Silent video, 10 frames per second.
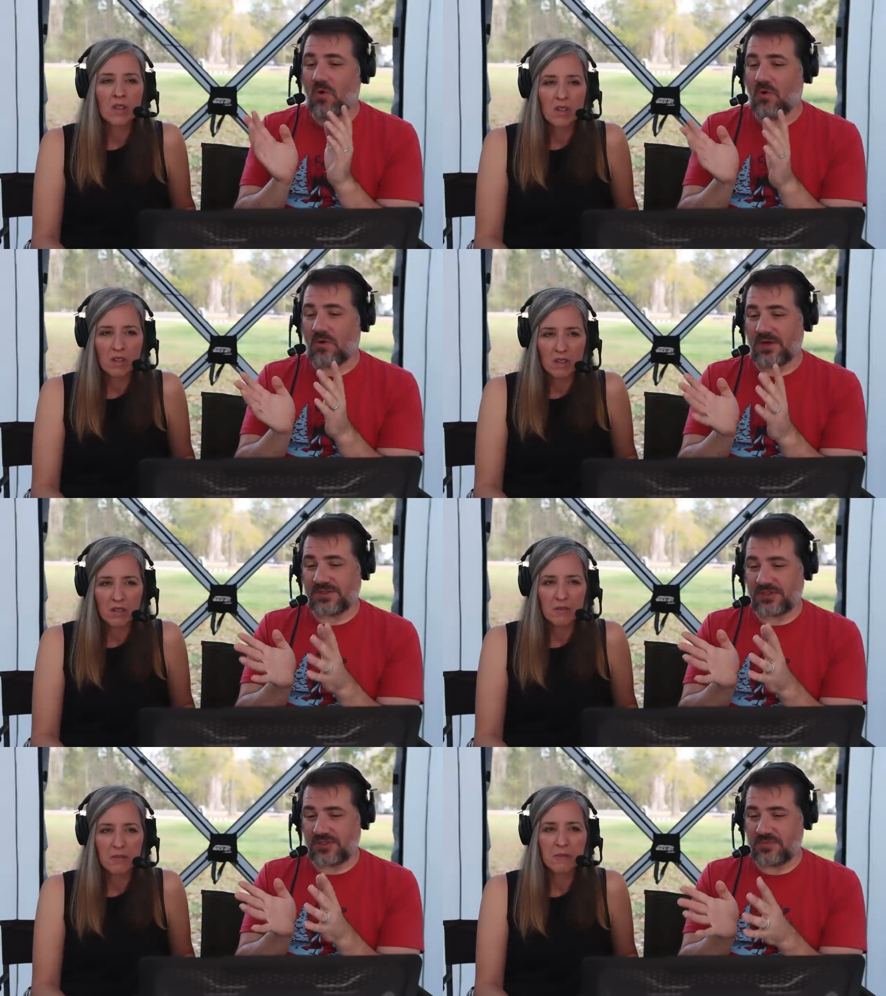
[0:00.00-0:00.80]
Speaker 1: Or
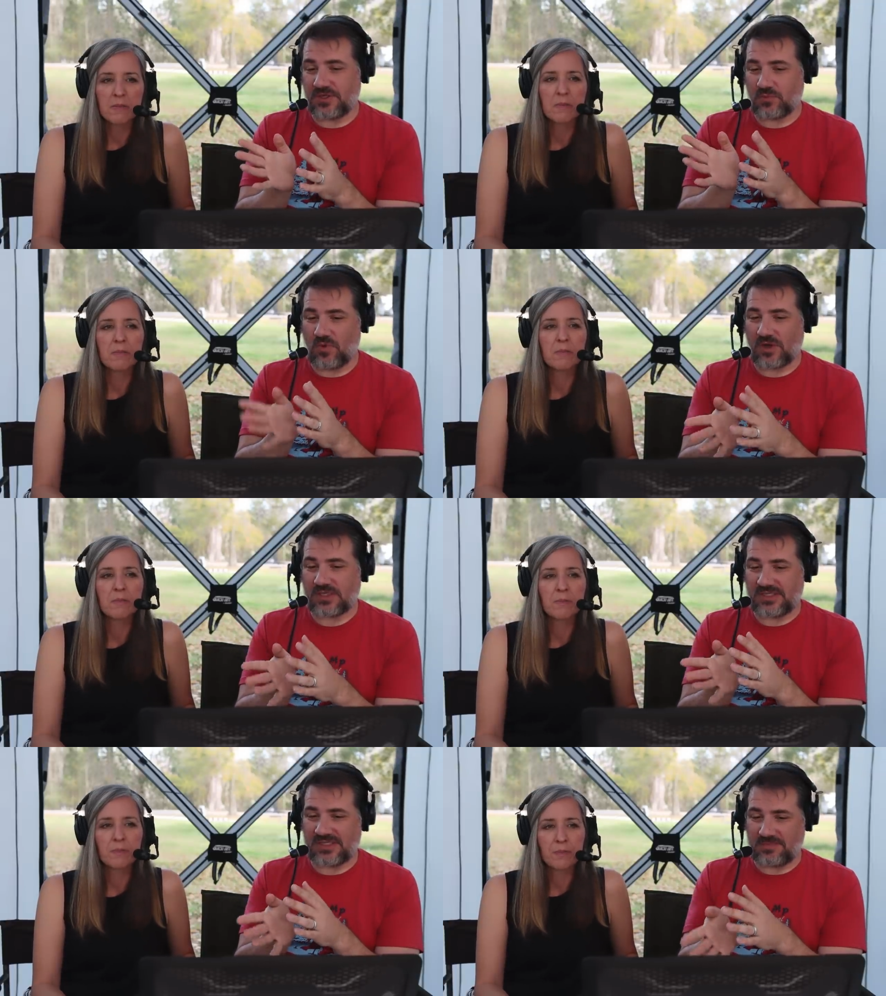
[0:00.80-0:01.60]
is it too much work
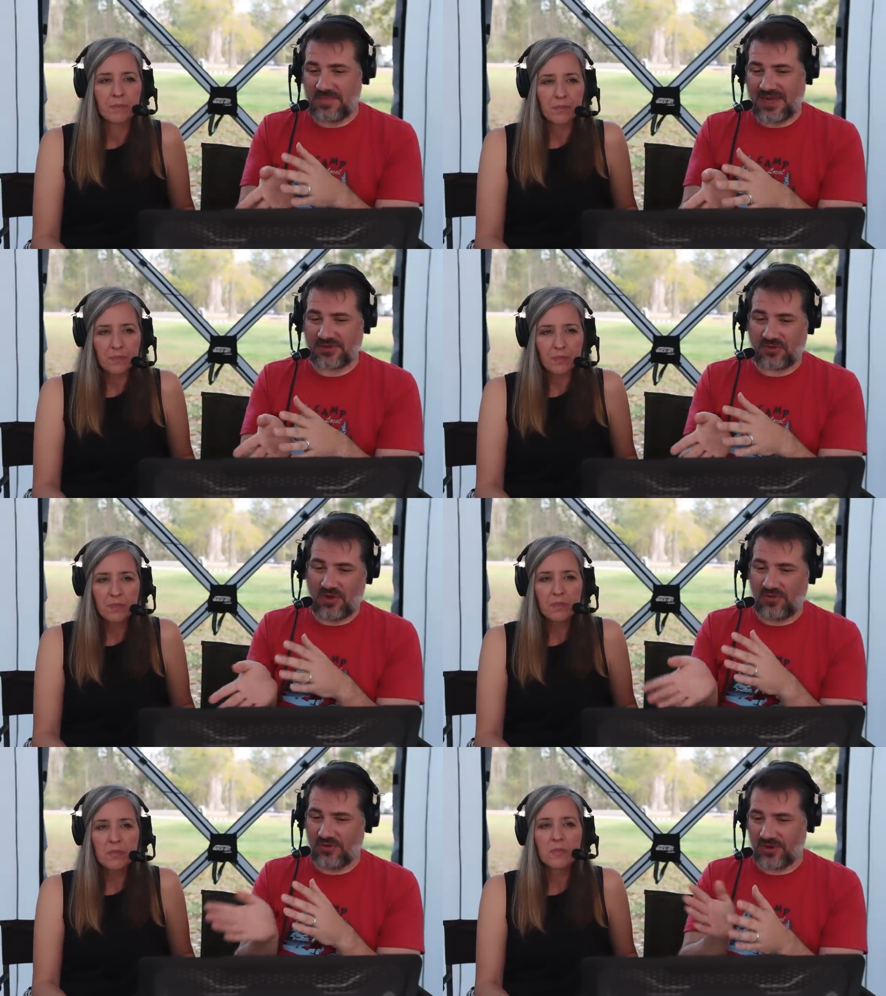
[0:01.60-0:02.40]
to dismantle
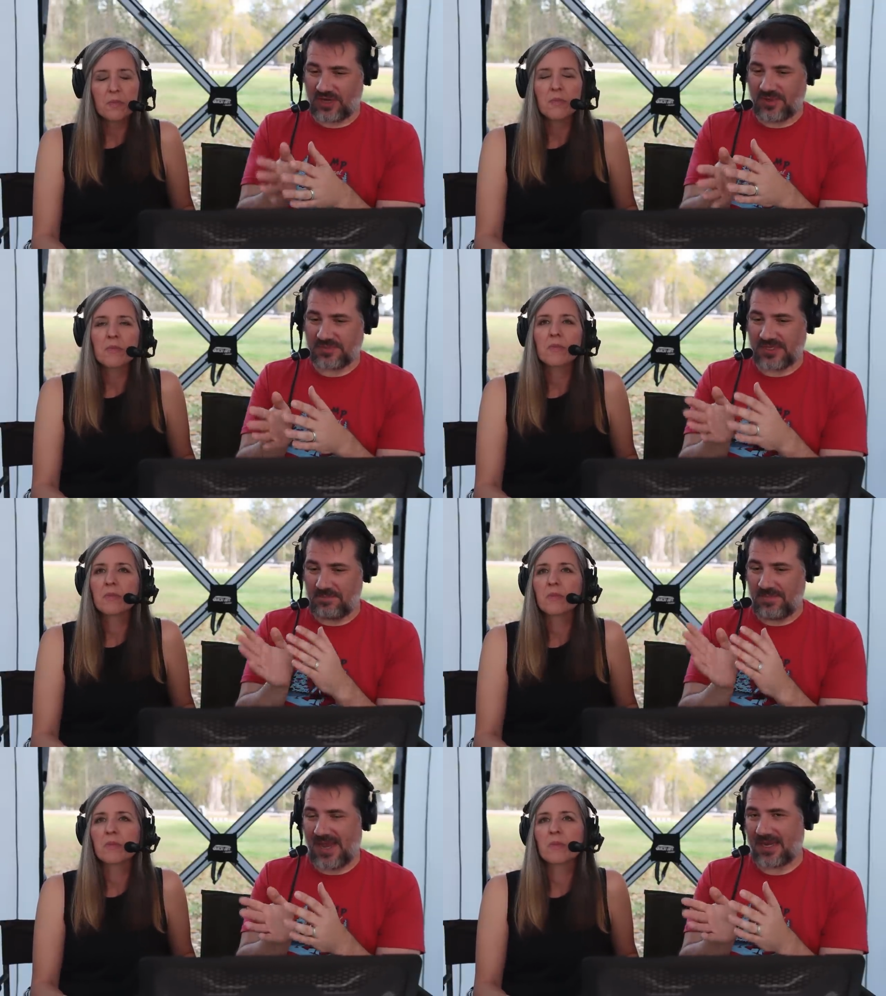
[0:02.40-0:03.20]
all the hookups
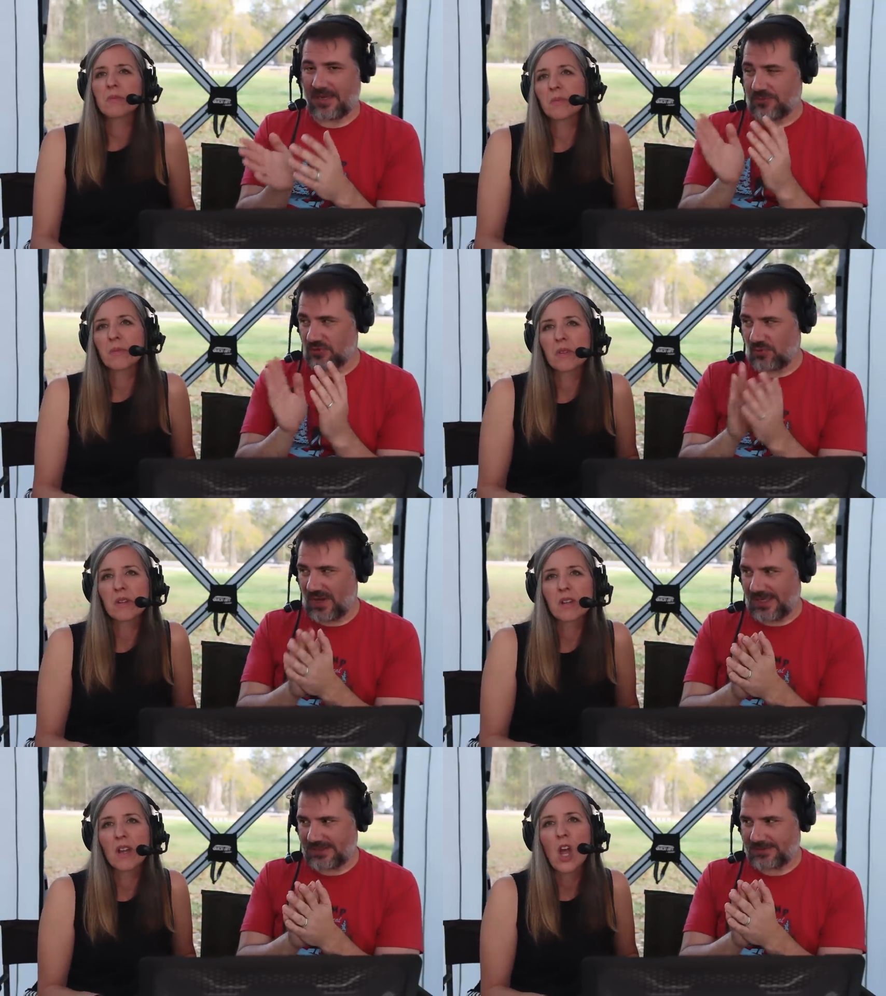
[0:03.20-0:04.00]
and pack up
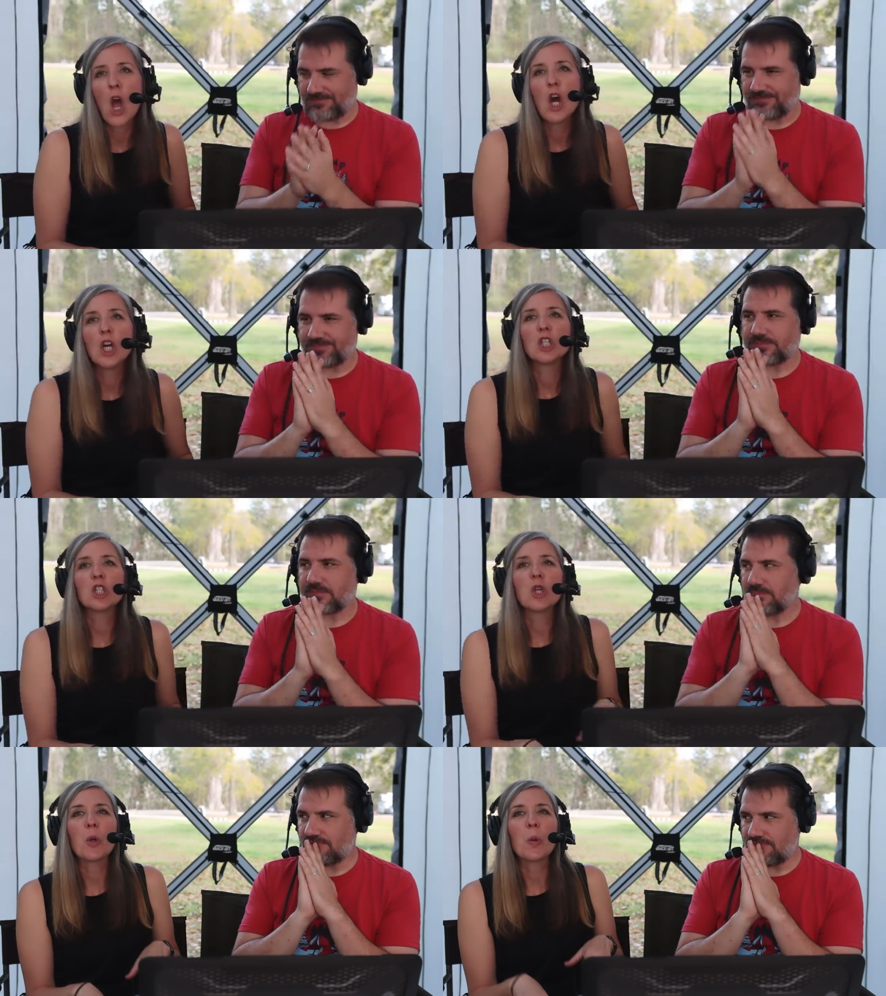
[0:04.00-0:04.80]
twice?
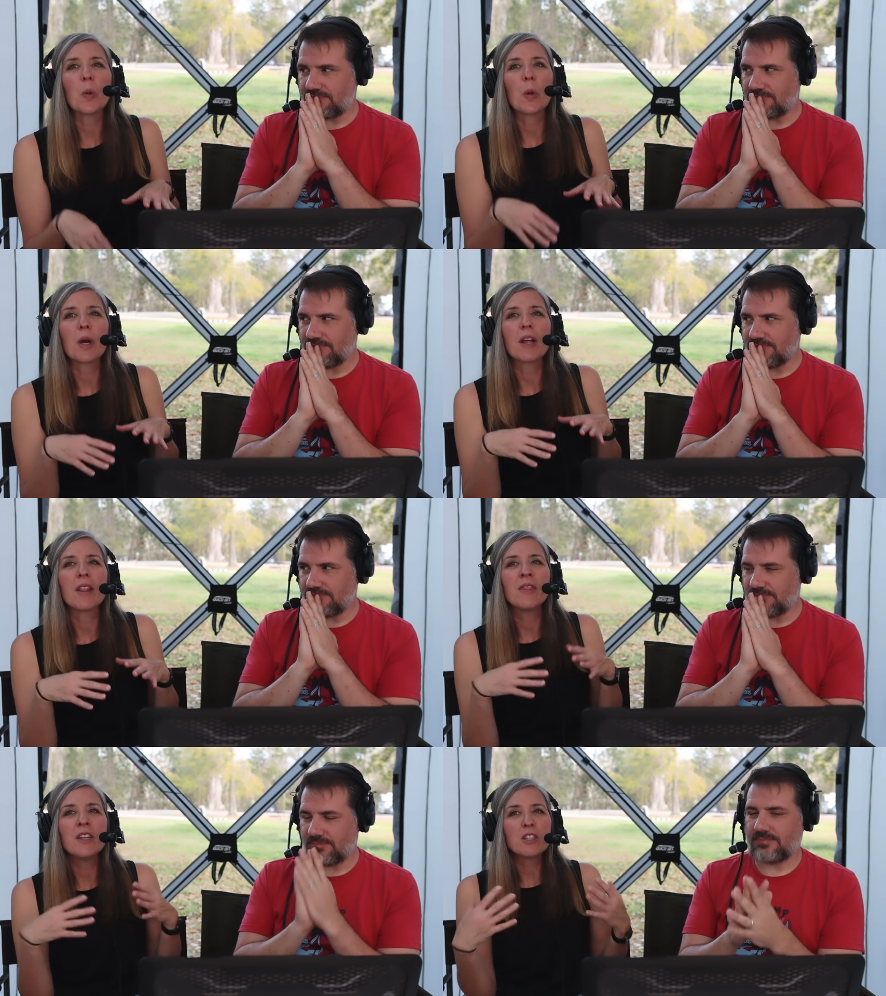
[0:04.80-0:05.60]
Speaker 2: So,
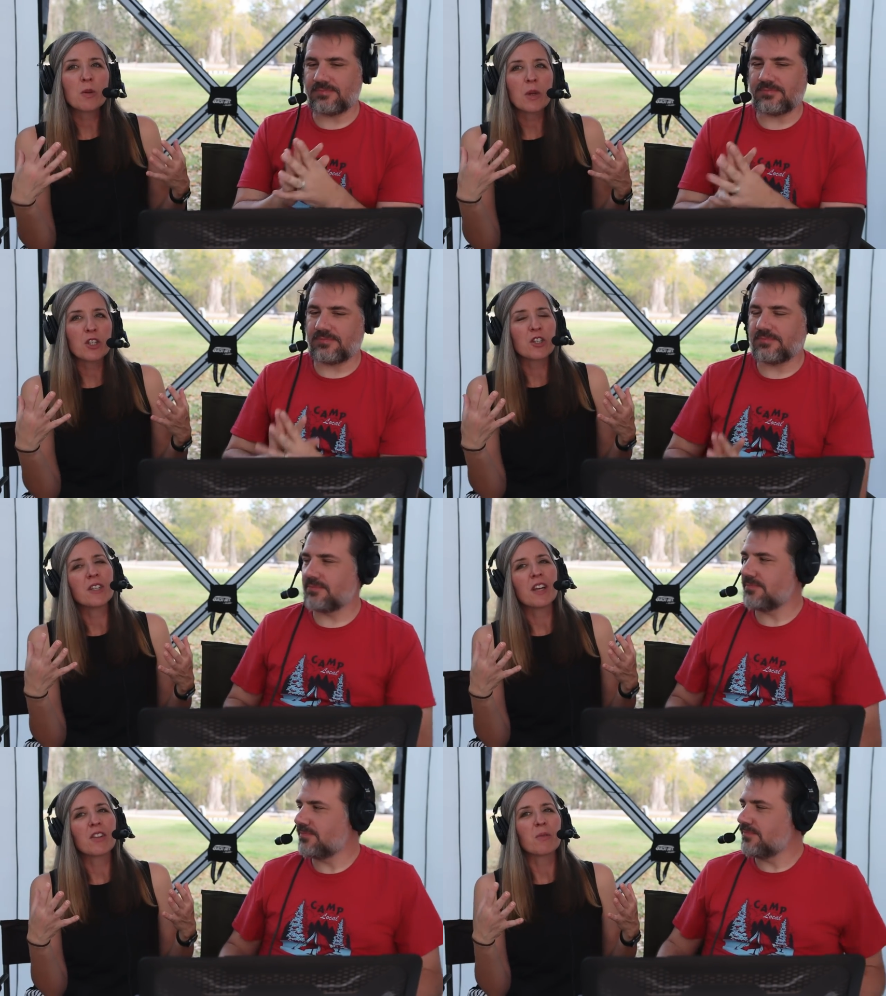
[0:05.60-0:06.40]
this
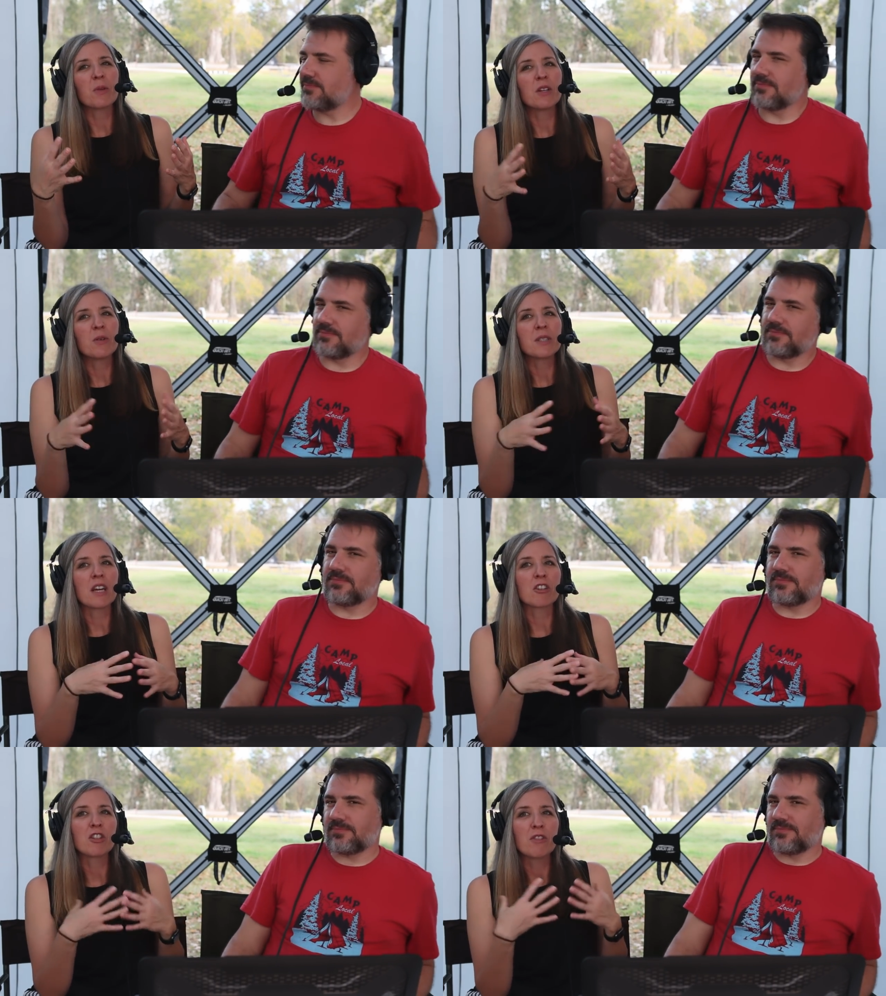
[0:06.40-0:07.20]
question, now that we know it's
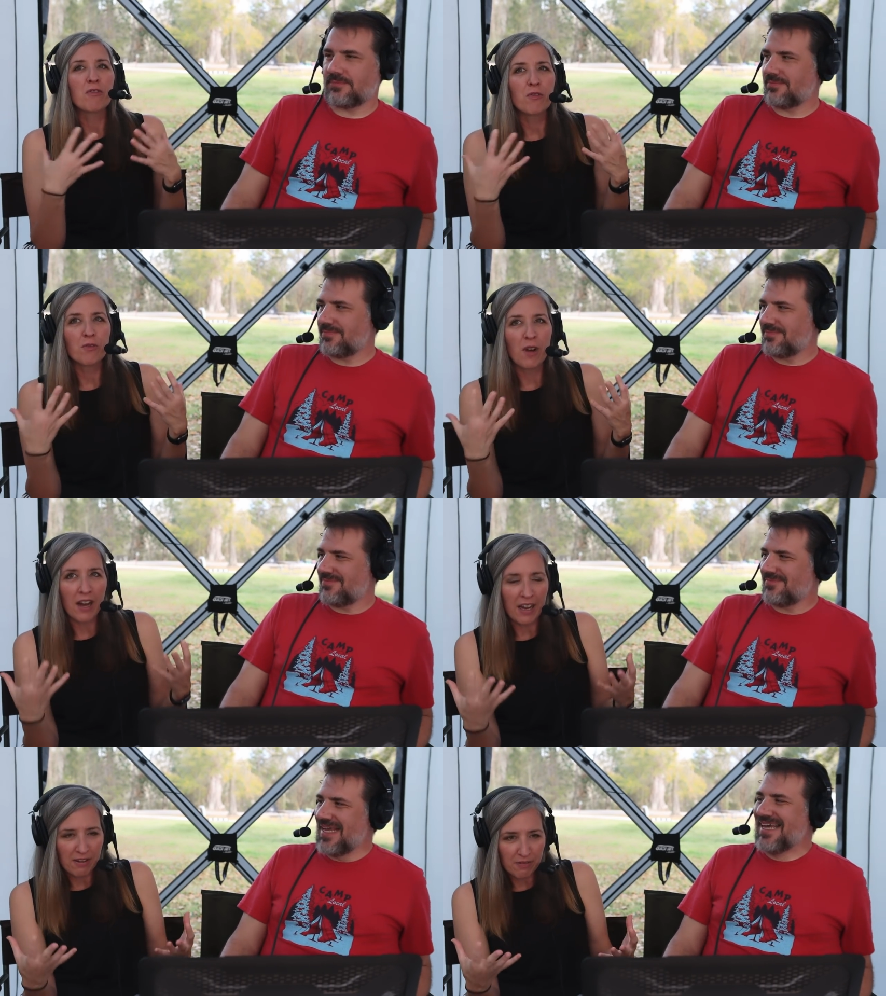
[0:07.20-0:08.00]
actually
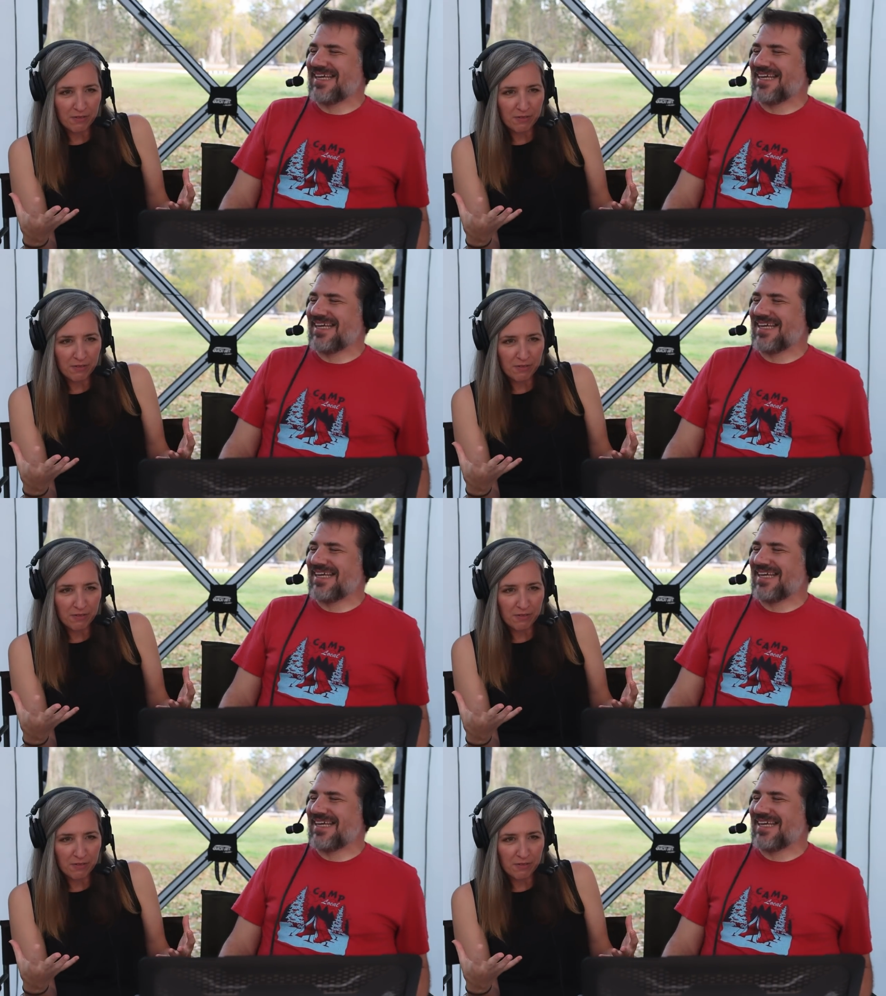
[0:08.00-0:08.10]
five